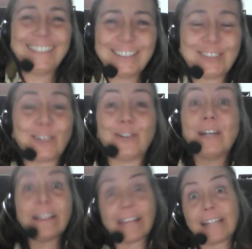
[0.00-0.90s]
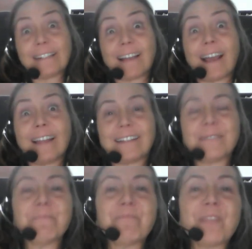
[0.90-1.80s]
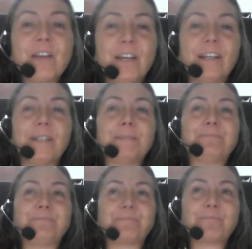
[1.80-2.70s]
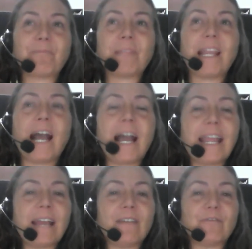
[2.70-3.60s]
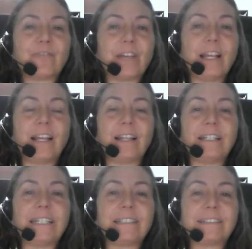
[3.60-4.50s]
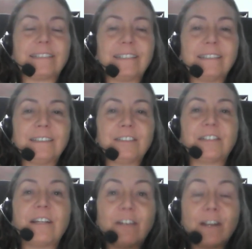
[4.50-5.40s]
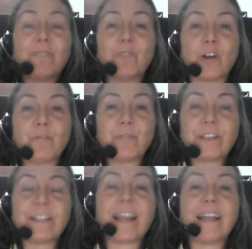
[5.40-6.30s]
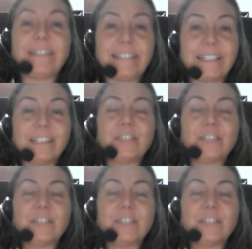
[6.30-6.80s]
So that died. Um, I have let Sarah run with the idea.